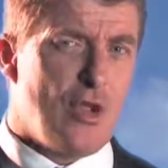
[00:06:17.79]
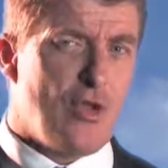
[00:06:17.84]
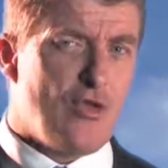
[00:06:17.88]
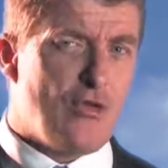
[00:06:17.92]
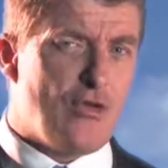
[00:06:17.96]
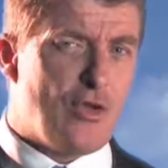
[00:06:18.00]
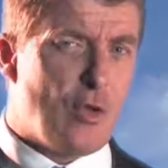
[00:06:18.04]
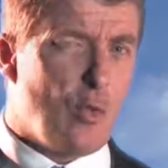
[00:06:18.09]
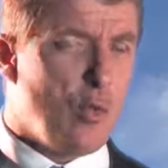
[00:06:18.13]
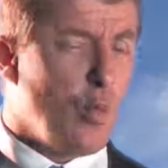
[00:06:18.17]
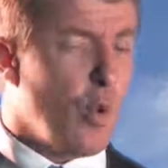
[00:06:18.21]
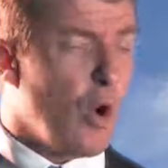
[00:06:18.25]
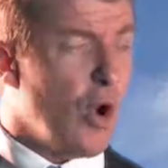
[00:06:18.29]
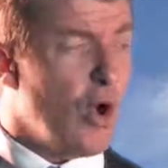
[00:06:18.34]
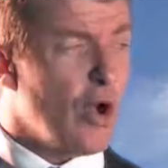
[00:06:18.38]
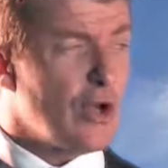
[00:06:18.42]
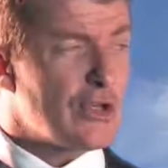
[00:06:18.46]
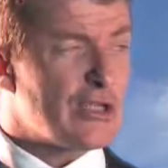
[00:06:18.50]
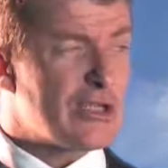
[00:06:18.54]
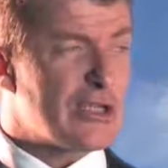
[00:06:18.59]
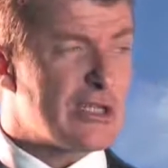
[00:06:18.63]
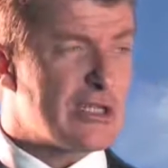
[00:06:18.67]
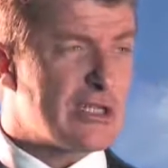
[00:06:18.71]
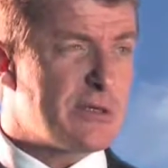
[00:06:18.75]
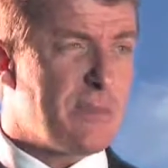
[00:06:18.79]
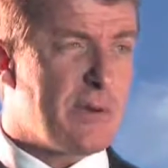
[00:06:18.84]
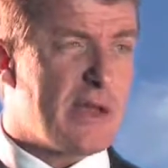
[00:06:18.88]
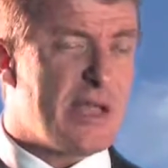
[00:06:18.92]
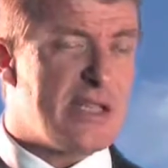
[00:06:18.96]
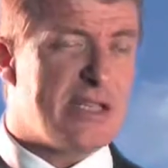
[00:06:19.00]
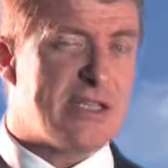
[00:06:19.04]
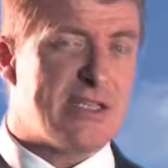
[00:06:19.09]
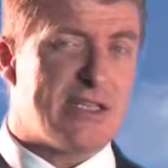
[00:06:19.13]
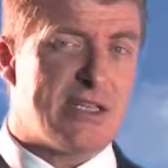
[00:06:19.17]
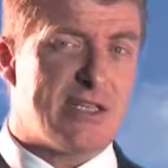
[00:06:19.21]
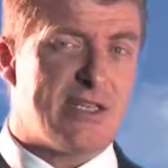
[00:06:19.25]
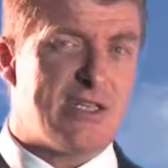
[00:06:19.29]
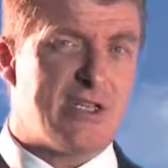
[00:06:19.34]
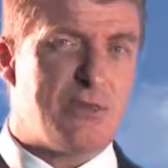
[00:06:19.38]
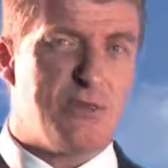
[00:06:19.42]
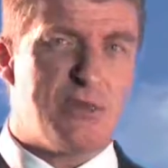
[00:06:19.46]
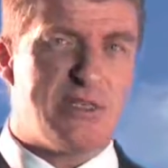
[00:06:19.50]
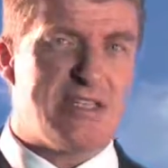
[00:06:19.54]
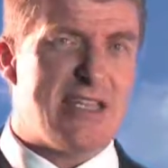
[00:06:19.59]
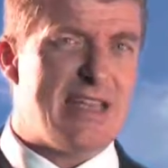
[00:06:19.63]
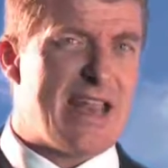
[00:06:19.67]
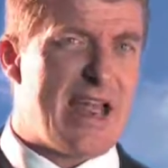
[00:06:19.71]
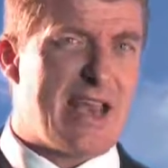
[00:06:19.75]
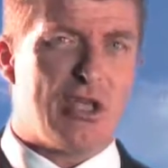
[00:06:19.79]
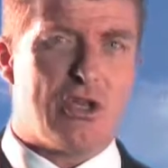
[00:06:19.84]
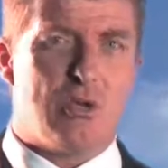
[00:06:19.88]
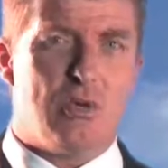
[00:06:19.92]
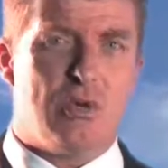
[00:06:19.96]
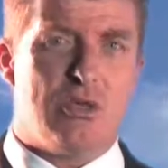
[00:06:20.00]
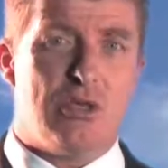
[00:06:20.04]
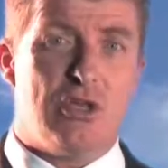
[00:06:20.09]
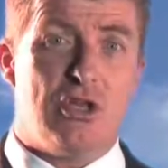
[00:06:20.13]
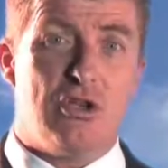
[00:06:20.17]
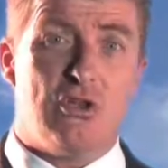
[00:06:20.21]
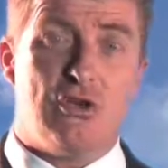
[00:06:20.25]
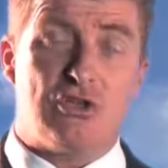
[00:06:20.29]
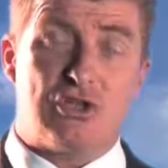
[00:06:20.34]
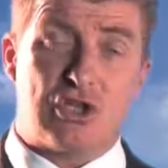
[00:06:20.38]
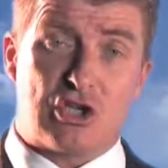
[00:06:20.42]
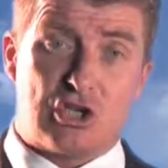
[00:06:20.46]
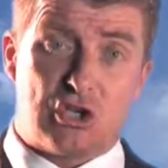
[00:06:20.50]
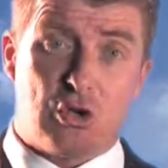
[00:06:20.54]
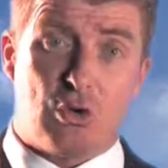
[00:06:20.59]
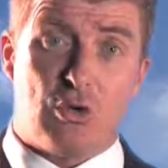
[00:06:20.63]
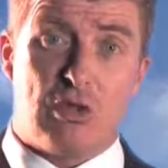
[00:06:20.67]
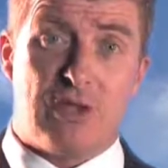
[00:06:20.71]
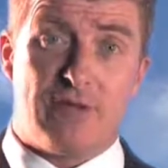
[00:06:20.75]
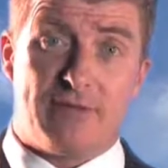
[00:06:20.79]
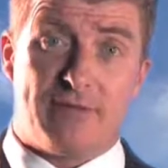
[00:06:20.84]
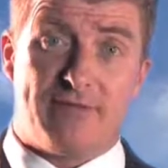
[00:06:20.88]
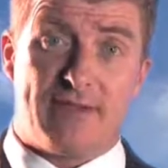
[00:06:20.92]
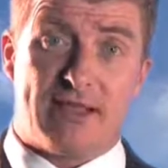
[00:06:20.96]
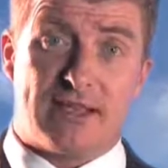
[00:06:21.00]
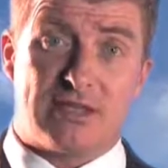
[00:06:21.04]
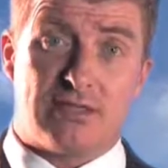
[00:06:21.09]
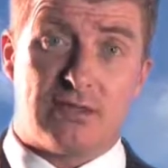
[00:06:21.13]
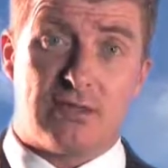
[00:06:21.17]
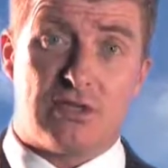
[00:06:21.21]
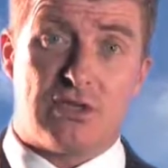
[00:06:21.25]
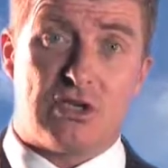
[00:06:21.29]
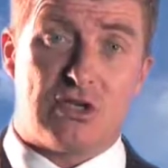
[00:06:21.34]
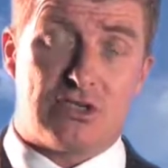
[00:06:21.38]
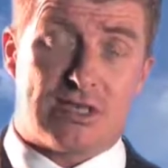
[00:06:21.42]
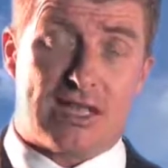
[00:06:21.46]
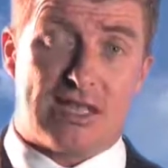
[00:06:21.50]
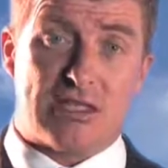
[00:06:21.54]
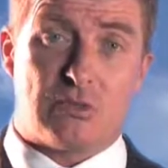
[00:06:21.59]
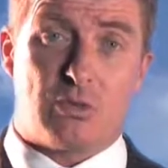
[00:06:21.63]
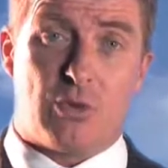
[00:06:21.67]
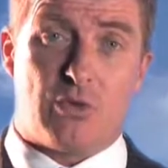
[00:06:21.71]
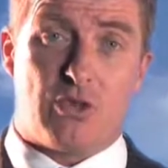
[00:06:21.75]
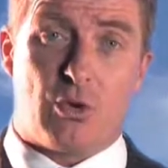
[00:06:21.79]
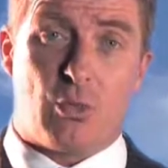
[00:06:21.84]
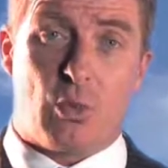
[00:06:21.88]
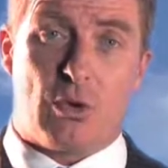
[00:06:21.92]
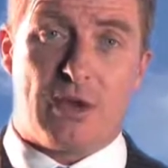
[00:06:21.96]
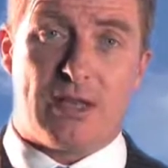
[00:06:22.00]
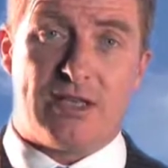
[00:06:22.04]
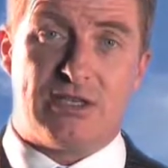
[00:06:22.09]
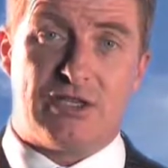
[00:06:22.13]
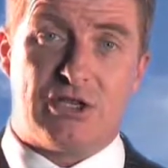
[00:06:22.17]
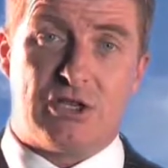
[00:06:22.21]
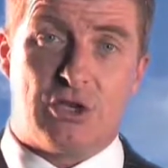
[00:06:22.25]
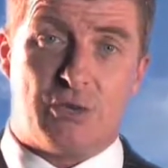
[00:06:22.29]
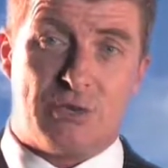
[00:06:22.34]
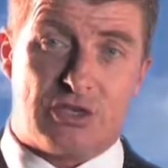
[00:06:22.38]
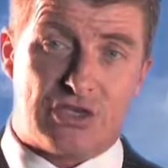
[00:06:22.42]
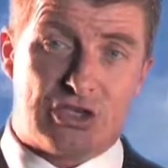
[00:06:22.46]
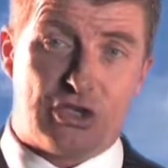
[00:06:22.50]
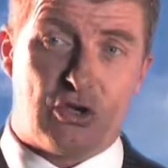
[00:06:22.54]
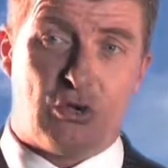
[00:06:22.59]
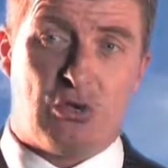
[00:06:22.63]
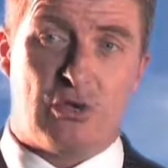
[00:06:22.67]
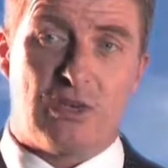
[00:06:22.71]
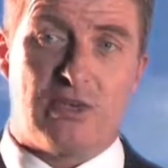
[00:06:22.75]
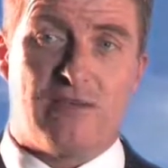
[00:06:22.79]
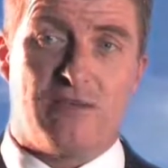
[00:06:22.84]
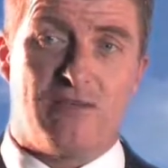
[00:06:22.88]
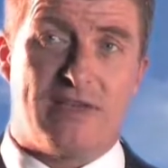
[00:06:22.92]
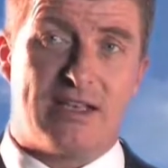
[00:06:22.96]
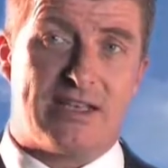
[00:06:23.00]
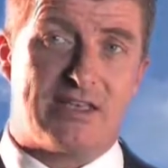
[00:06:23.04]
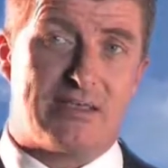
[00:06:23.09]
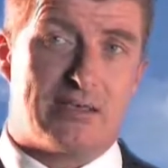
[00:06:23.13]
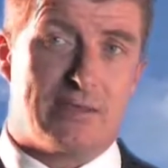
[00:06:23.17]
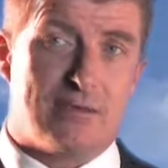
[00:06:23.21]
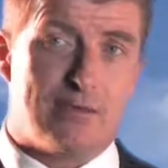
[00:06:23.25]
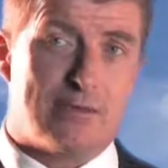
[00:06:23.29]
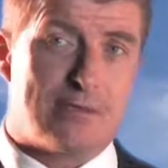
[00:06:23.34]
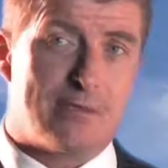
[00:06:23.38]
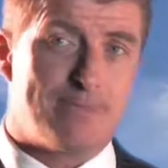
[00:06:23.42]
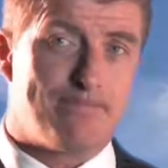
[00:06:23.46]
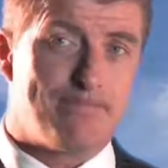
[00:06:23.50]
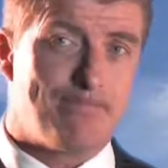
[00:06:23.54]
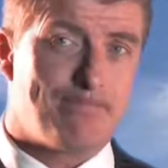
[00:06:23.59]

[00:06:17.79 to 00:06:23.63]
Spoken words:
The water spray system was inadequate, to cool the other vessels, because that's what they wanted to do, is cool the other vessels.